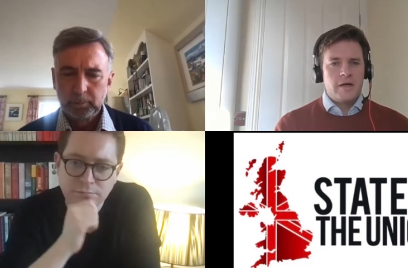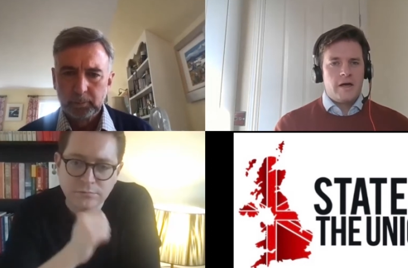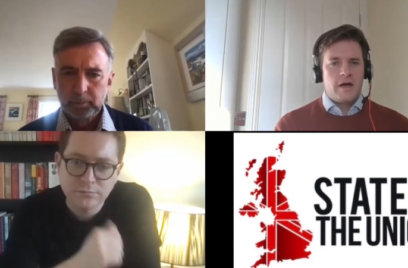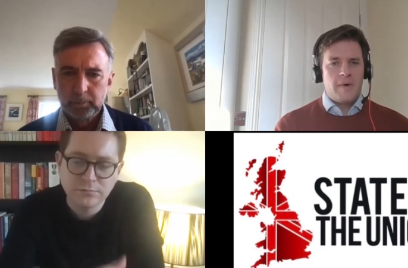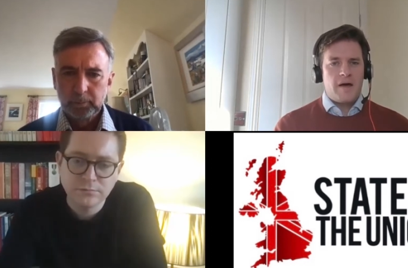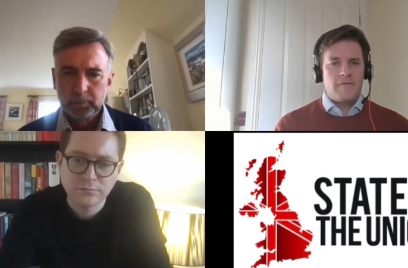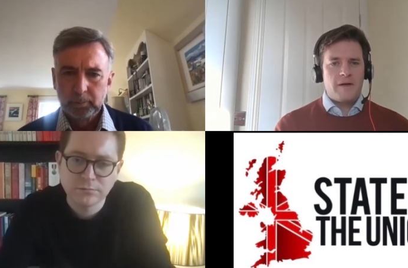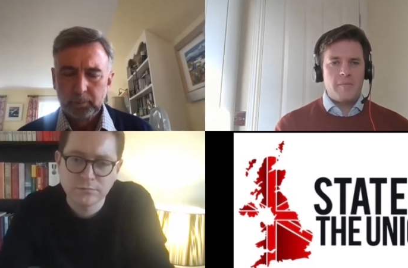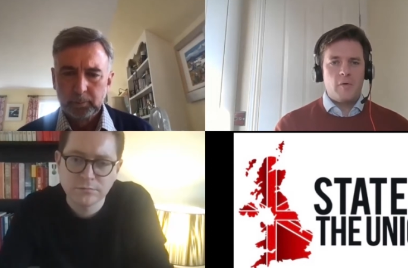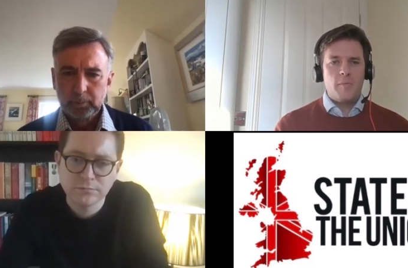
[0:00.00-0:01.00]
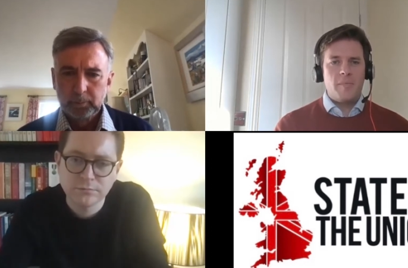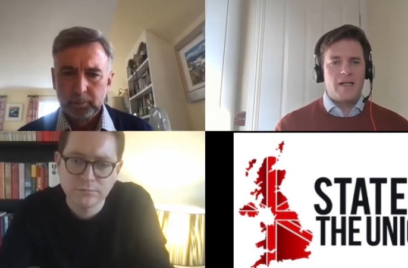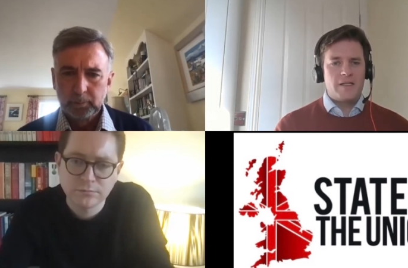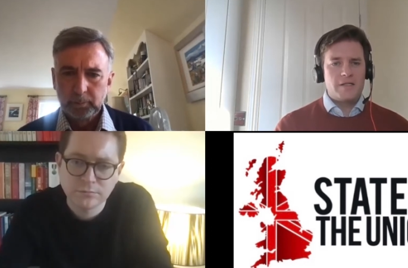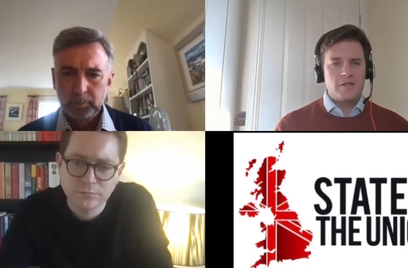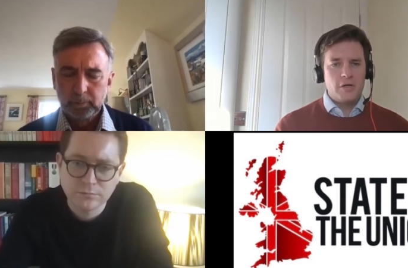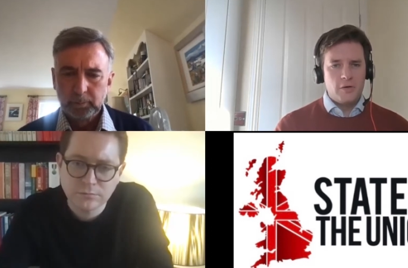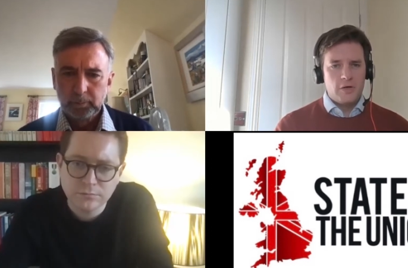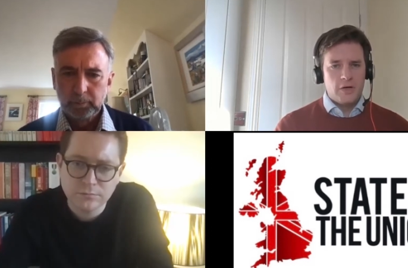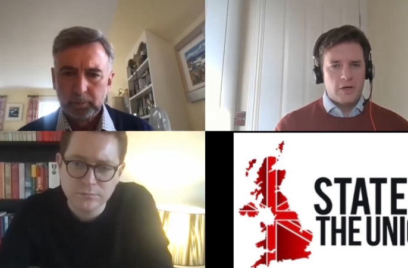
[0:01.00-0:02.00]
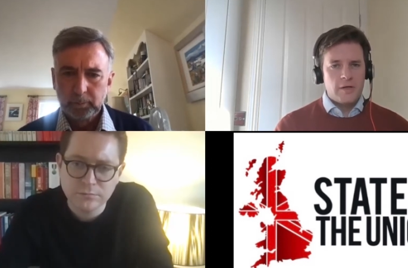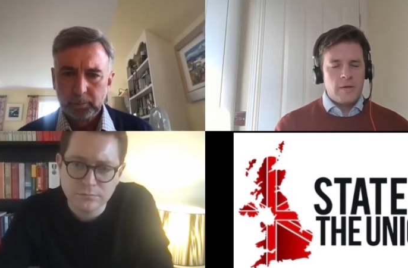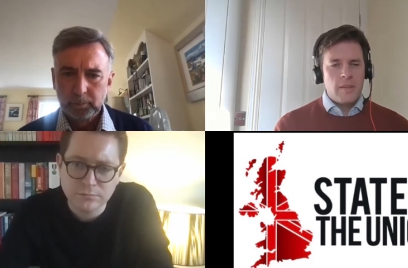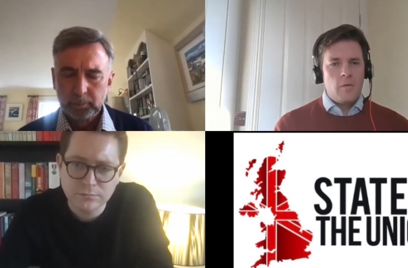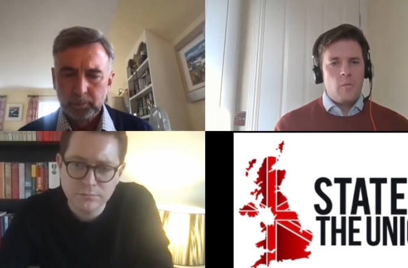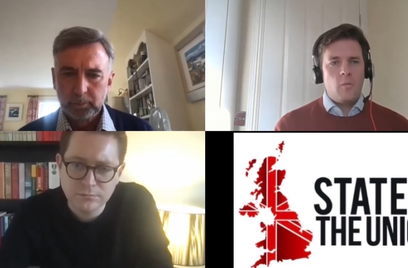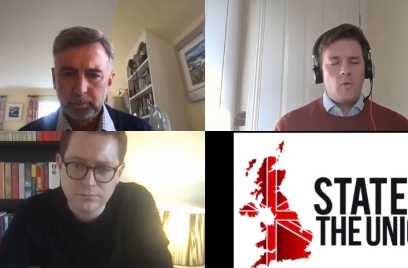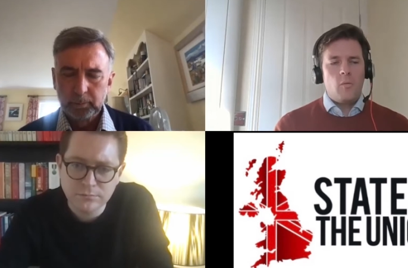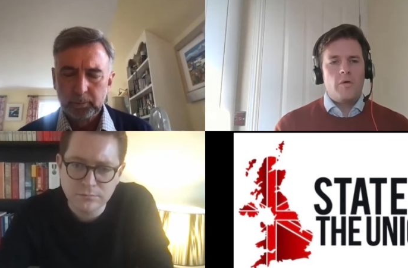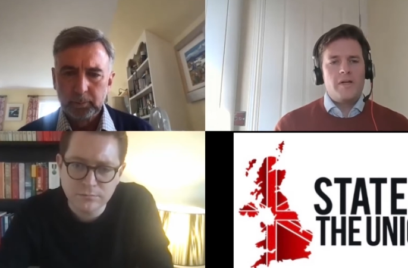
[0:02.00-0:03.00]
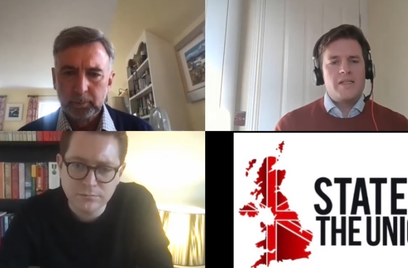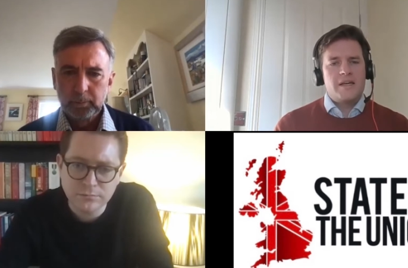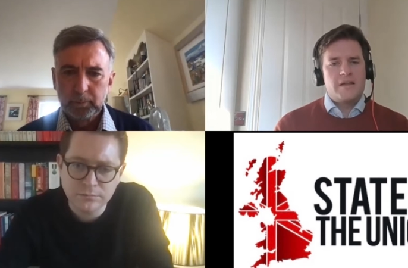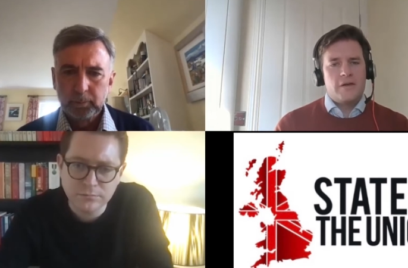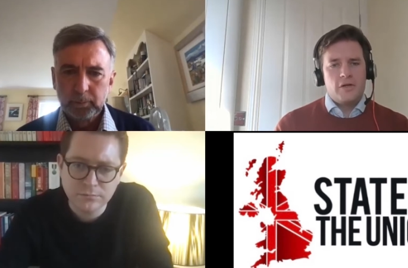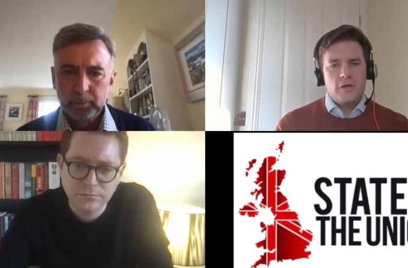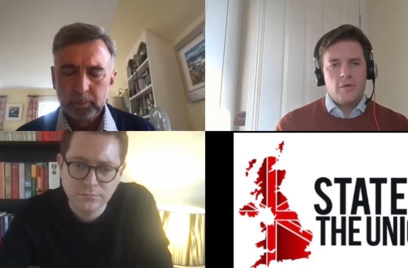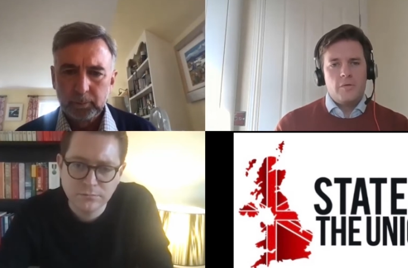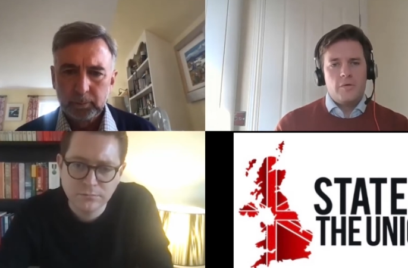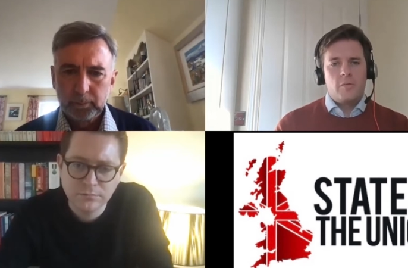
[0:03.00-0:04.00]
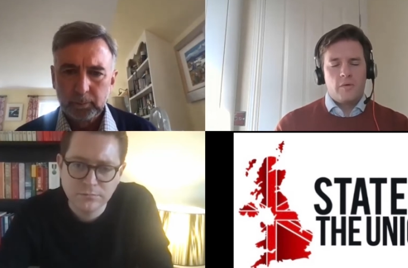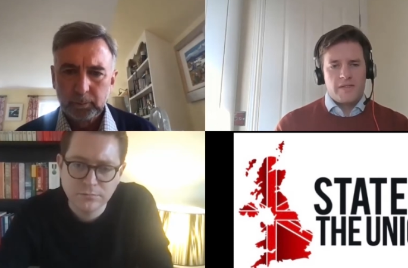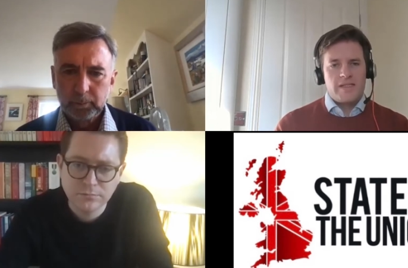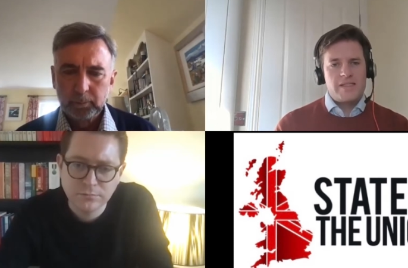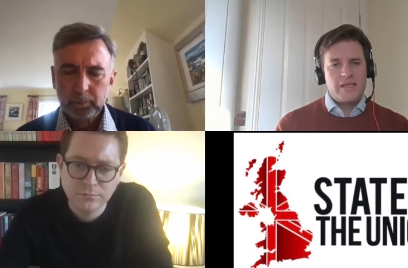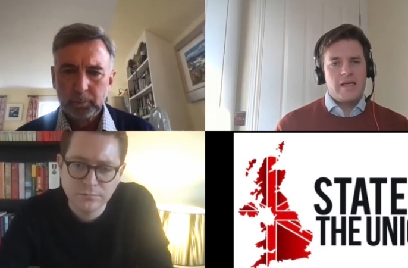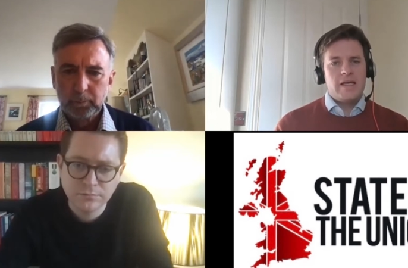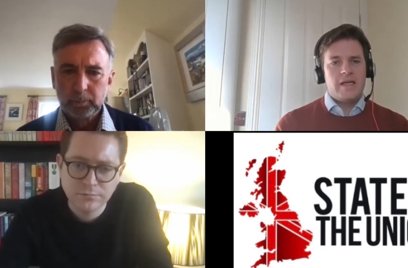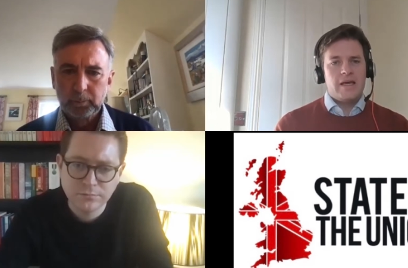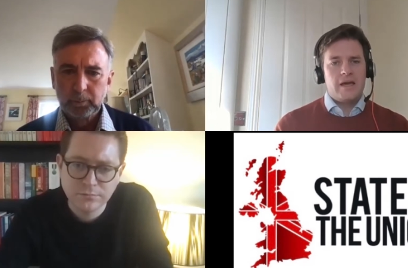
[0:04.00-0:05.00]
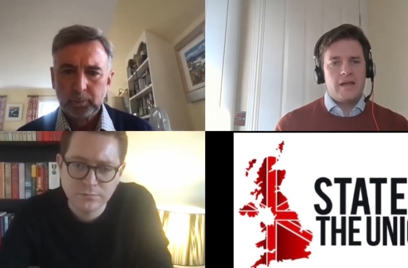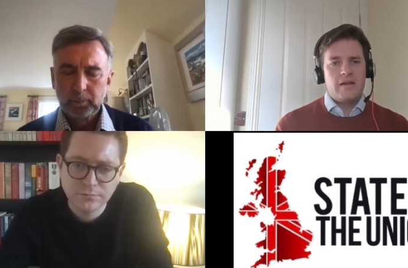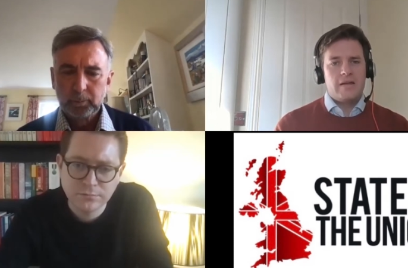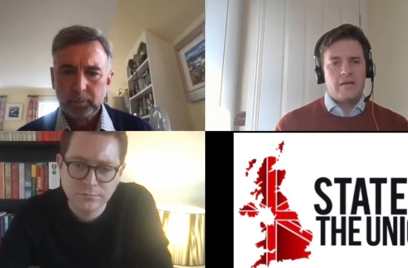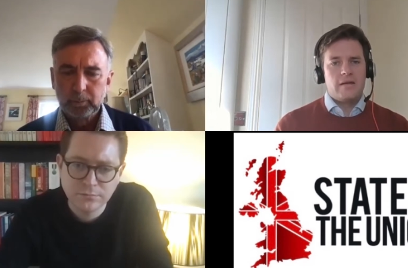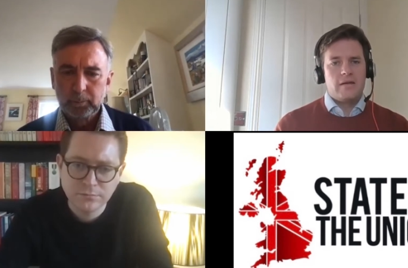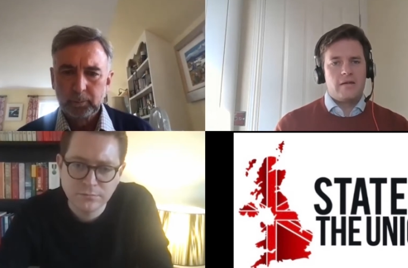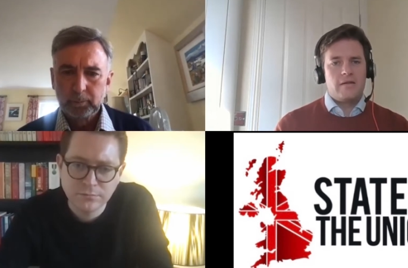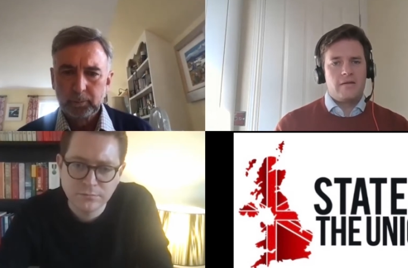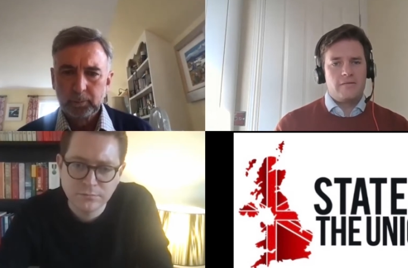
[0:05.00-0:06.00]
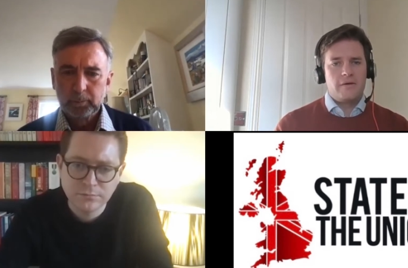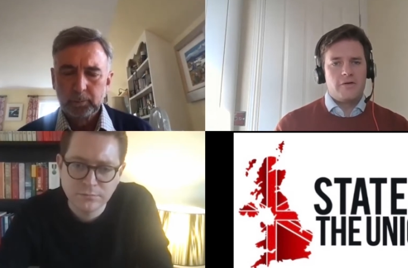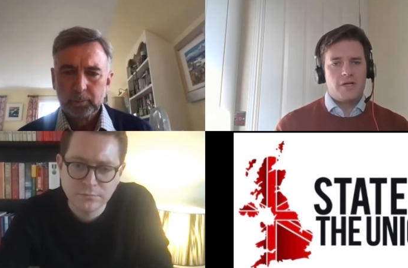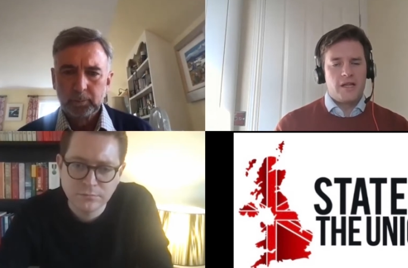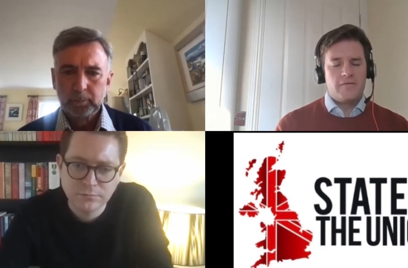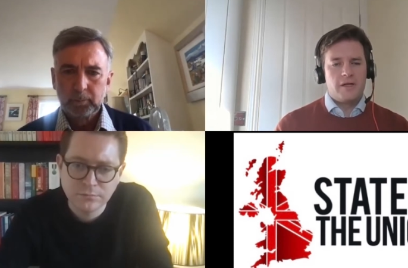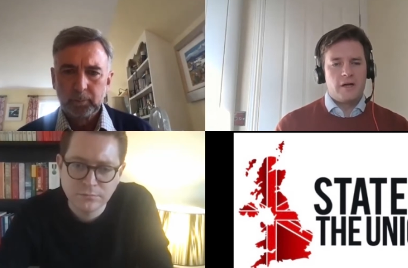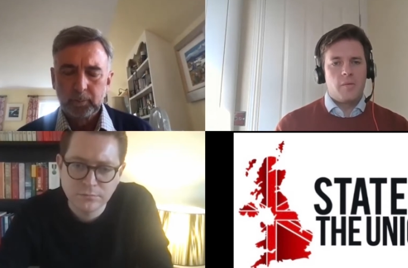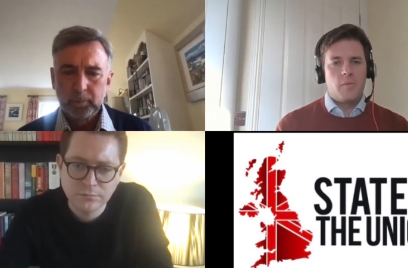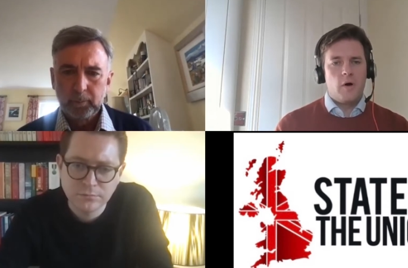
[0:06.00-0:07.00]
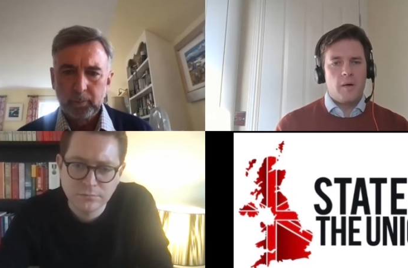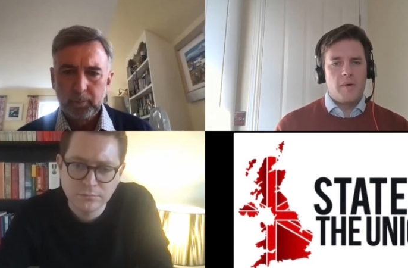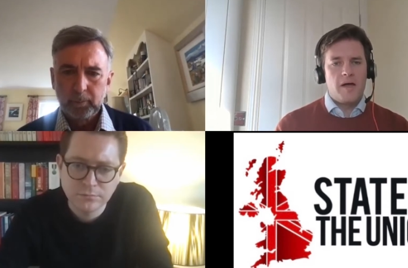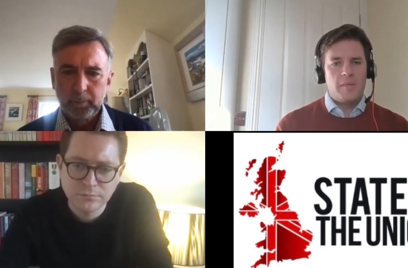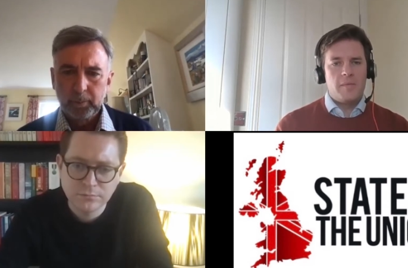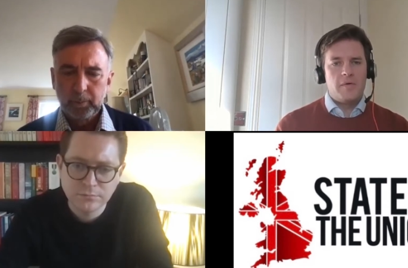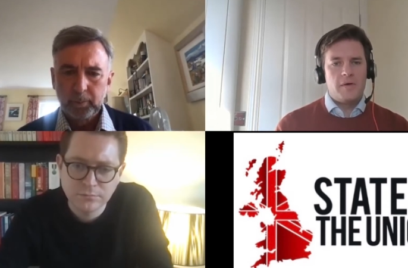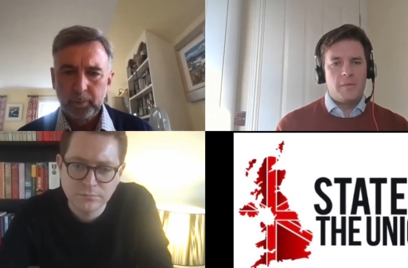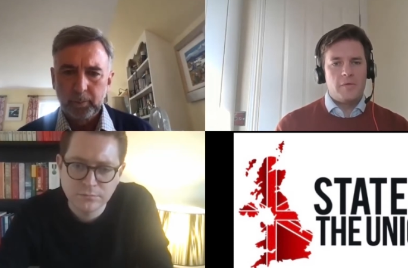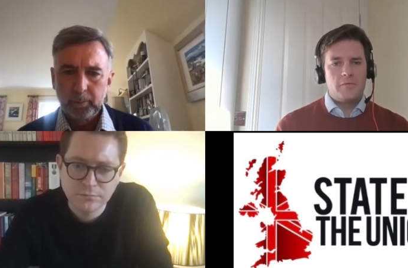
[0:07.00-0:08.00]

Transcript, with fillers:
Speaker 1: um, having a more balanced union. What, what is it that you would want to see in the future levelling up white paper that would